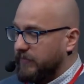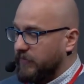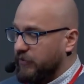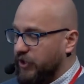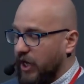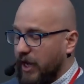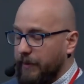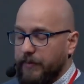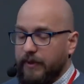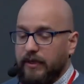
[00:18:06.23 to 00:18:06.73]

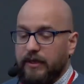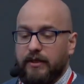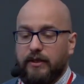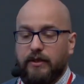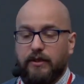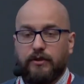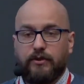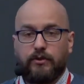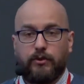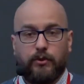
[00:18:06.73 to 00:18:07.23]
gem
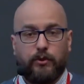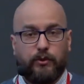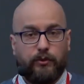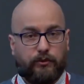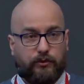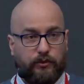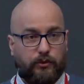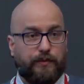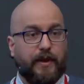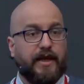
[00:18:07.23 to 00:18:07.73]

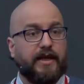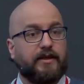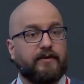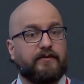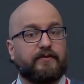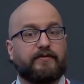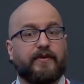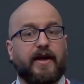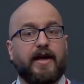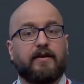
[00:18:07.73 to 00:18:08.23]
to make it
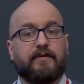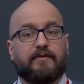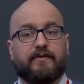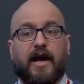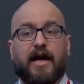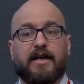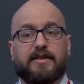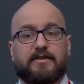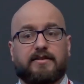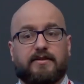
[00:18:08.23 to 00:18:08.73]
fail
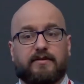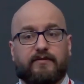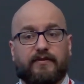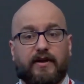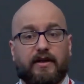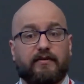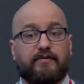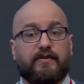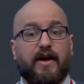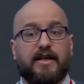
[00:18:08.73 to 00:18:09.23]

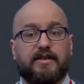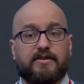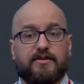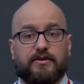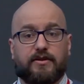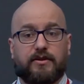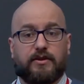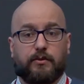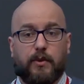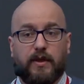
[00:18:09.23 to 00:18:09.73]
faster